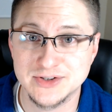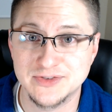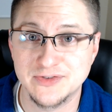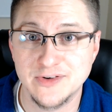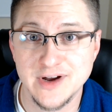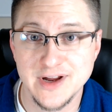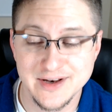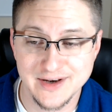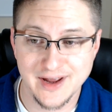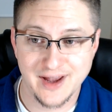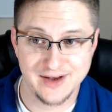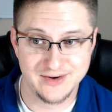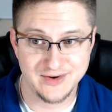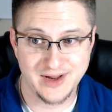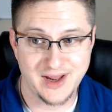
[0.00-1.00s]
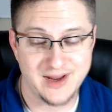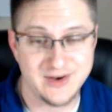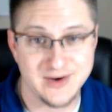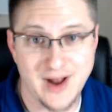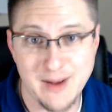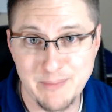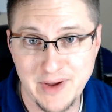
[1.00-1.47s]
are free tonight, okay?
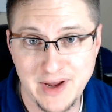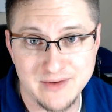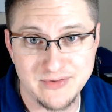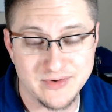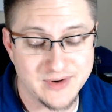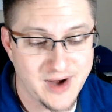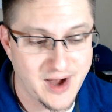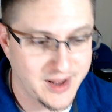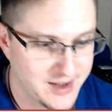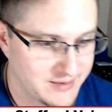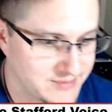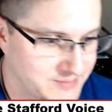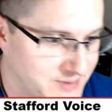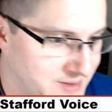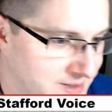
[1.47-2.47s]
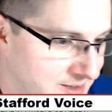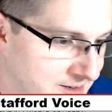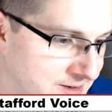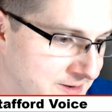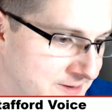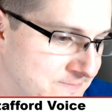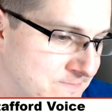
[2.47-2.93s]
You're not paying for any of them,
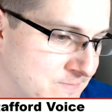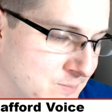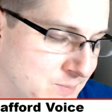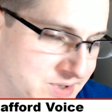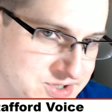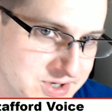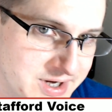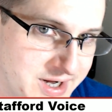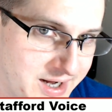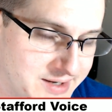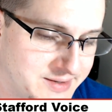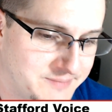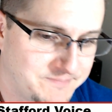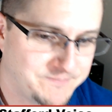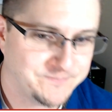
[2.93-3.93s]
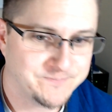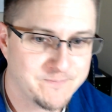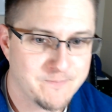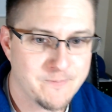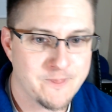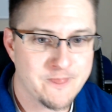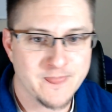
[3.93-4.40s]
but you're getting them.
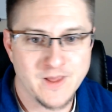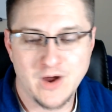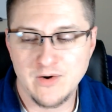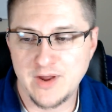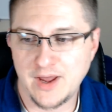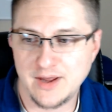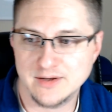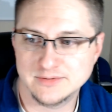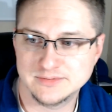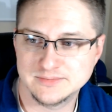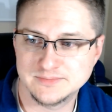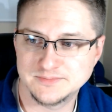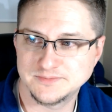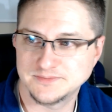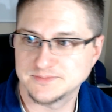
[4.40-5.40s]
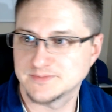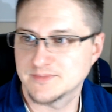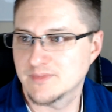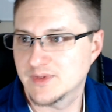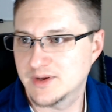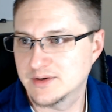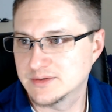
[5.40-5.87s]
Okay,
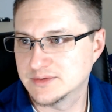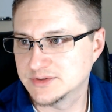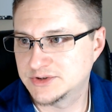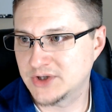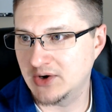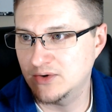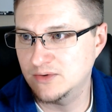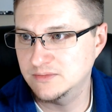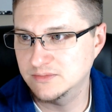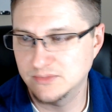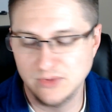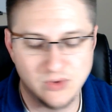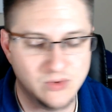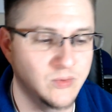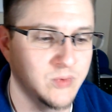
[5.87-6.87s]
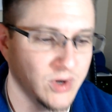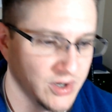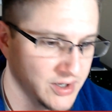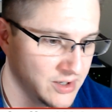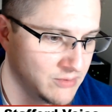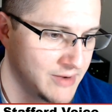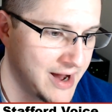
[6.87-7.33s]
so we're
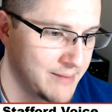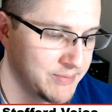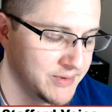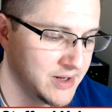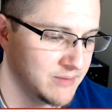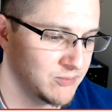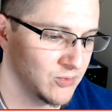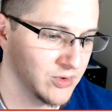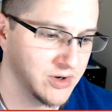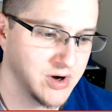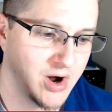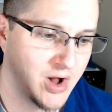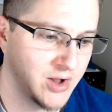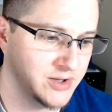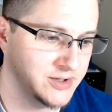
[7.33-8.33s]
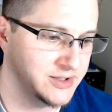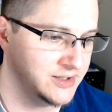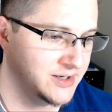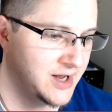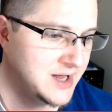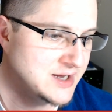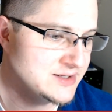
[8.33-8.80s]
going to wrap it up. We're calling it a
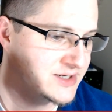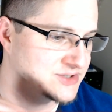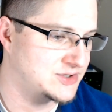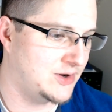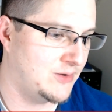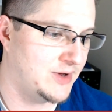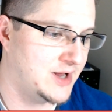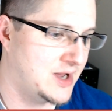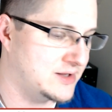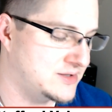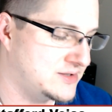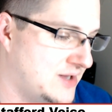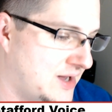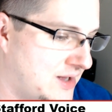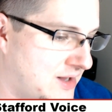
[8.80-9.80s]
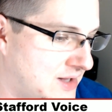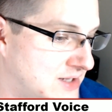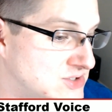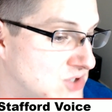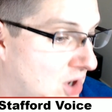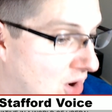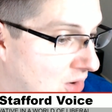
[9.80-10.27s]
night. That's all we got time.
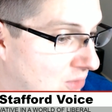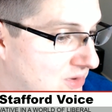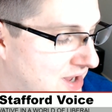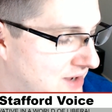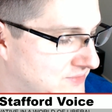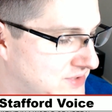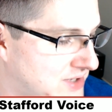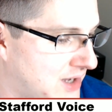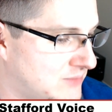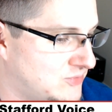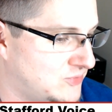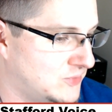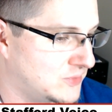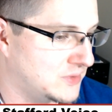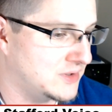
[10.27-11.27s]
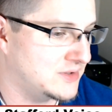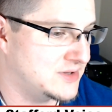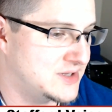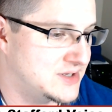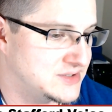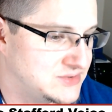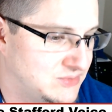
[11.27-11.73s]
That's all we have time for
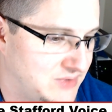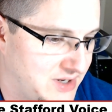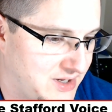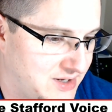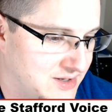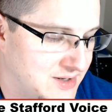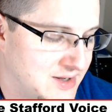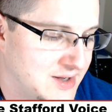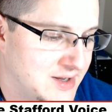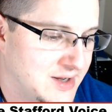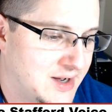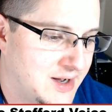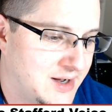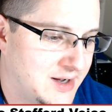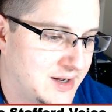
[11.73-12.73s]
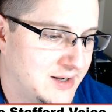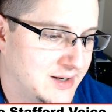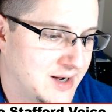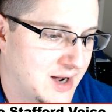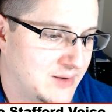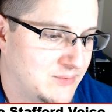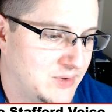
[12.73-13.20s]
this week.
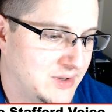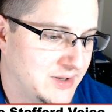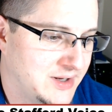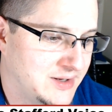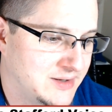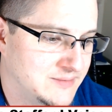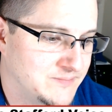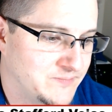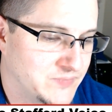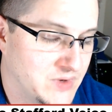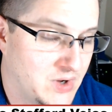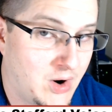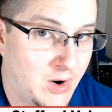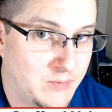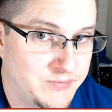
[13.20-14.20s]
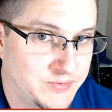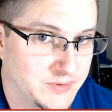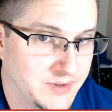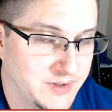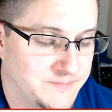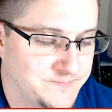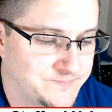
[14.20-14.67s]
God willing,
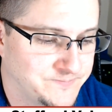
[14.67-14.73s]
hopefully.